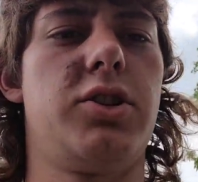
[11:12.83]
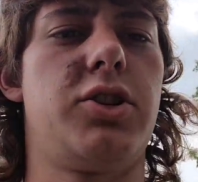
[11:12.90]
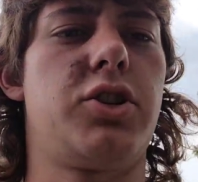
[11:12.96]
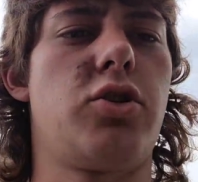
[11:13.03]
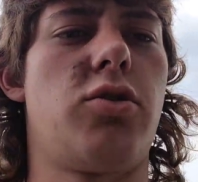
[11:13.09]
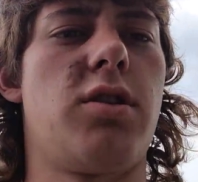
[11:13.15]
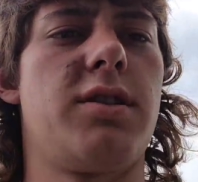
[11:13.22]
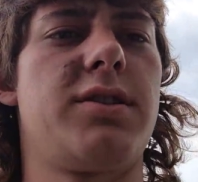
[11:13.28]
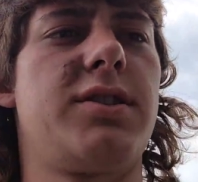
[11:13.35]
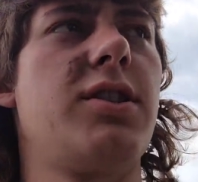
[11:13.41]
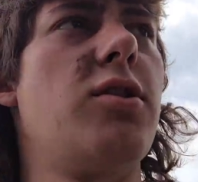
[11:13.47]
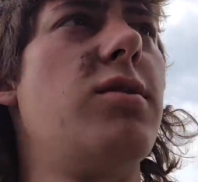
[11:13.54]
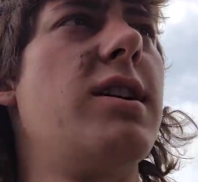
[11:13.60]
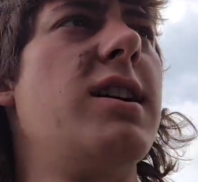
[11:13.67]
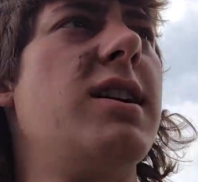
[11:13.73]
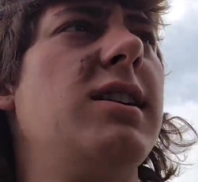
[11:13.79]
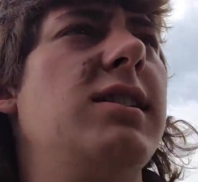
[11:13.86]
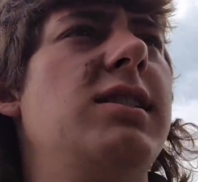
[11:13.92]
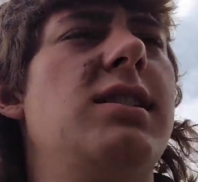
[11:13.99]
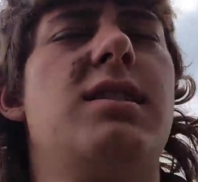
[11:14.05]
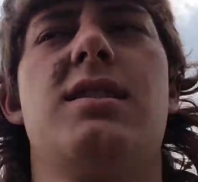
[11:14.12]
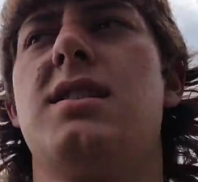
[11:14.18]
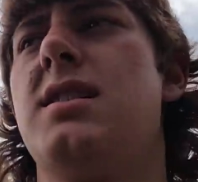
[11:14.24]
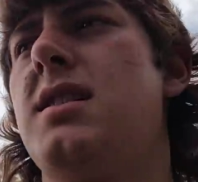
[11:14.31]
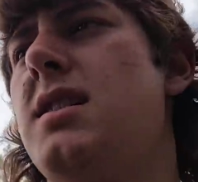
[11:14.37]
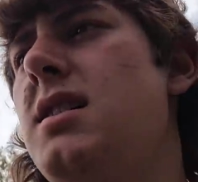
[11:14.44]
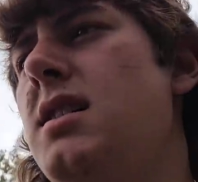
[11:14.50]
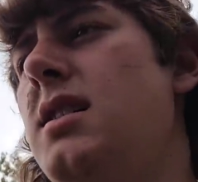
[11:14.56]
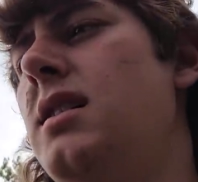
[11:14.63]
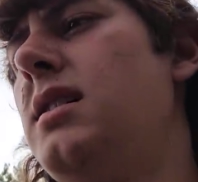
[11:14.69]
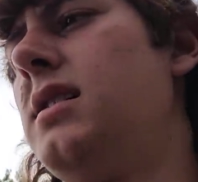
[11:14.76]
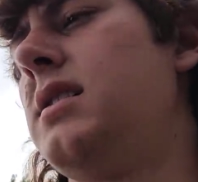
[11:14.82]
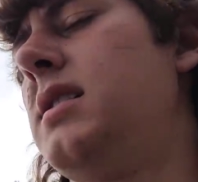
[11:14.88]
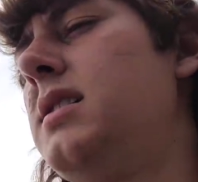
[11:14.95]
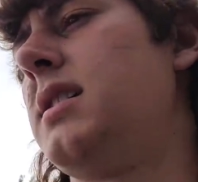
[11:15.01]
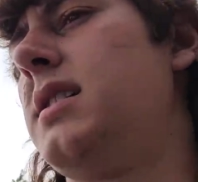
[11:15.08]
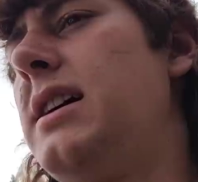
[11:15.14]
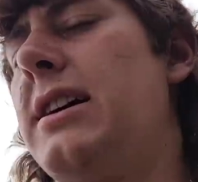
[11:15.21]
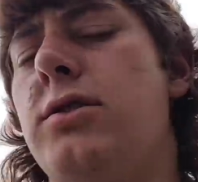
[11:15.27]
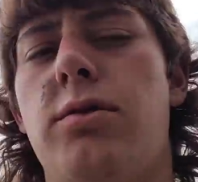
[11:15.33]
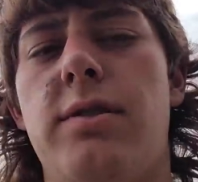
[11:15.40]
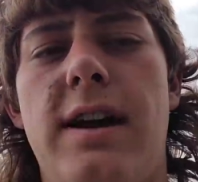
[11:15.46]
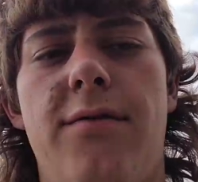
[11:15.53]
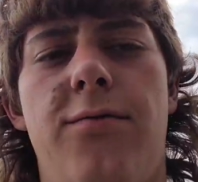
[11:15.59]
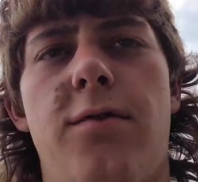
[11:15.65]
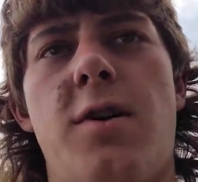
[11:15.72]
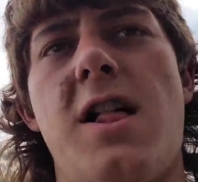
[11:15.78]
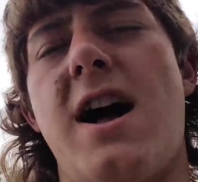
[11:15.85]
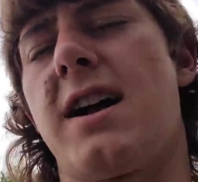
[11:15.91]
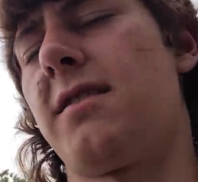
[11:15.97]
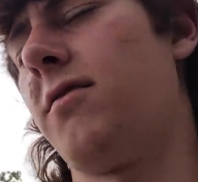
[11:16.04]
short, so that's what we have for